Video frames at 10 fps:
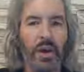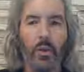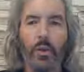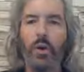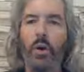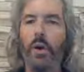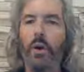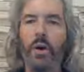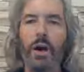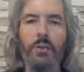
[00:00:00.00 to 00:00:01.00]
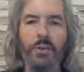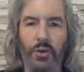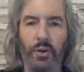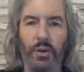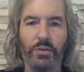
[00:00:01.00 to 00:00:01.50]
We all have a
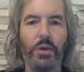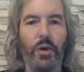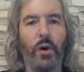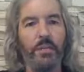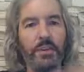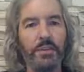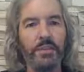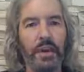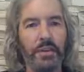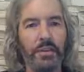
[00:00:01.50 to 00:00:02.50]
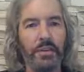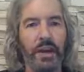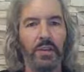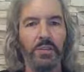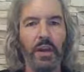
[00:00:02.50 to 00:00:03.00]
choice on this side of the
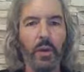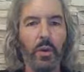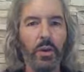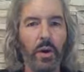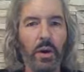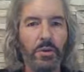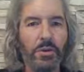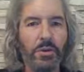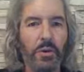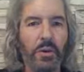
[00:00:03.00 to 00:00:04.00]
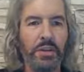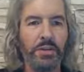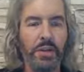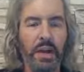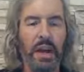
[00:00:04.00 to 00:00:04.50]
grave. We all have a choice
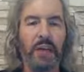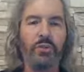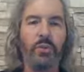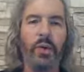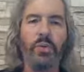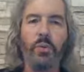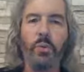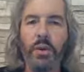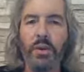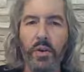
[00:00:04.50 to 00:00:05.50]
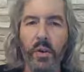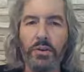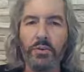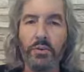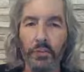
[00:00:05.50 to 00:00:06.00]
as to whether we are going
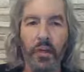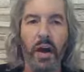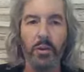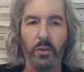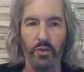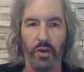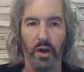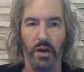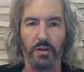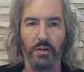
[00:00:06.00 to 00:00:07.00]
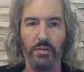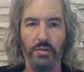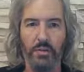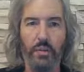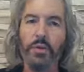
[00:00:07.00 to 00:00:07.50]
to follow God
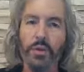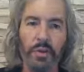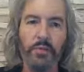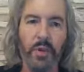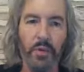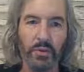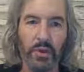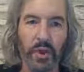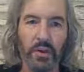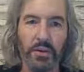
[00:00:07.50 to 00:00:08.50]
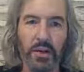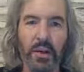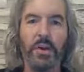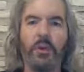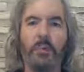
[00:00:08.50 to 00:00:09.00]
or not follow God,
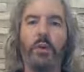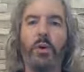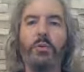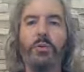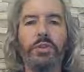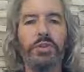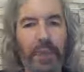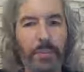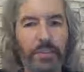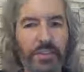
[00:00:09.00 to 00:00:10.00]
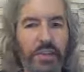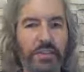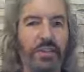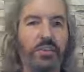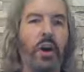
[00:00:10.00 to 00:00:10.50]
whether we're going to accept
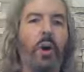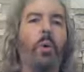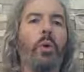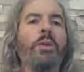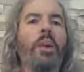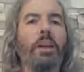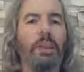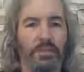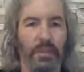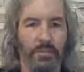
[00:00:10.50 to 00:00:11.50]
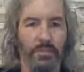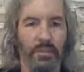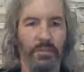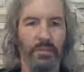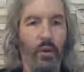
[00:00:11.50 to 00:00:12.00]
Jesus or not accept
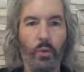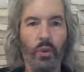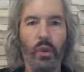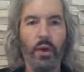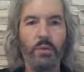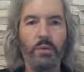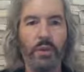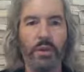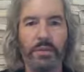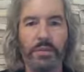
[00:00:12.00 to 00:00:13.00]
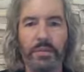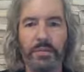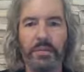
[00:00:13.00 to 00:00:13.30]
Jesus. We all have a choice.